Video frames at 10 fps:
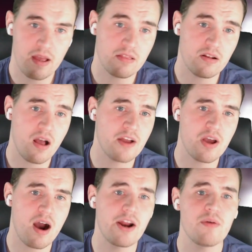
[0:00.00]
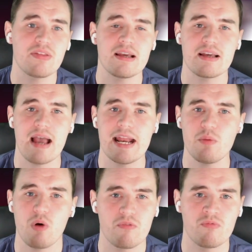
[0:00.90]
I don't think
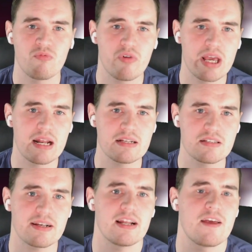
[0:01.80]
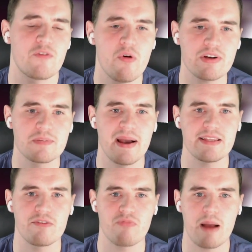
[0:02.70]
anyone realistically, if you're
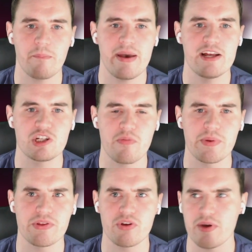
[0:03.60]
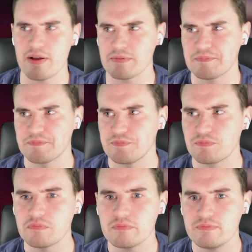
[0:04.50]
expecting Rampage to be doing
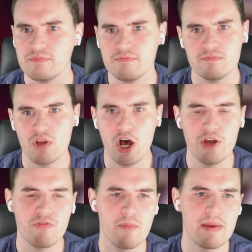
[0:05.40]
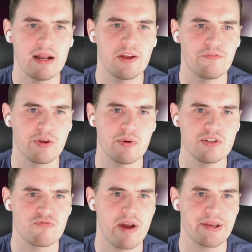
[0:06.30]
over a million
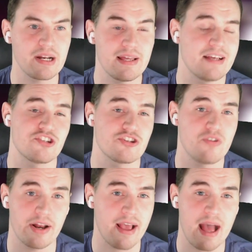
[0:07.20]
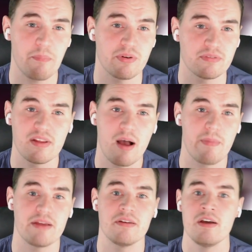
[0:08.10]
viewers regularly, it's just not going to happen. I
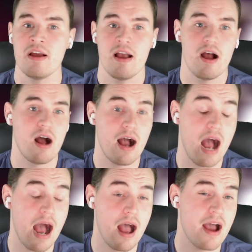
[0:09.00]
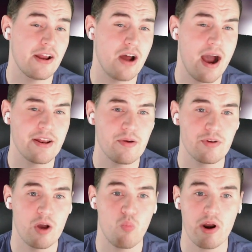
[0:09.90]
mean, I don't
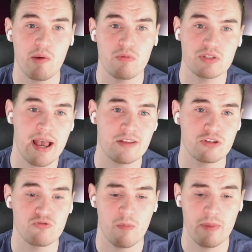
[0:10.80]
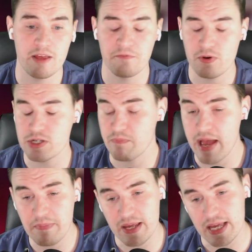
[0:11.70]
know what it will take to draw a million viewers.
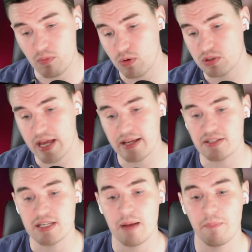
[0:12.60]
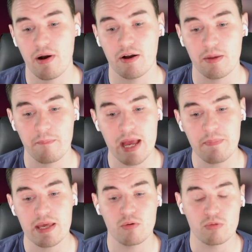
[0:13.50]
Maybe it will take a CM Punk.
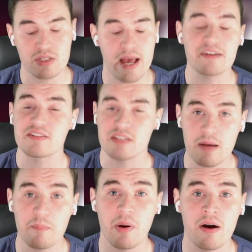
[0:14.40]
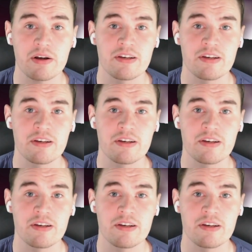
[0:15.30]
Maybe it will take CM Punk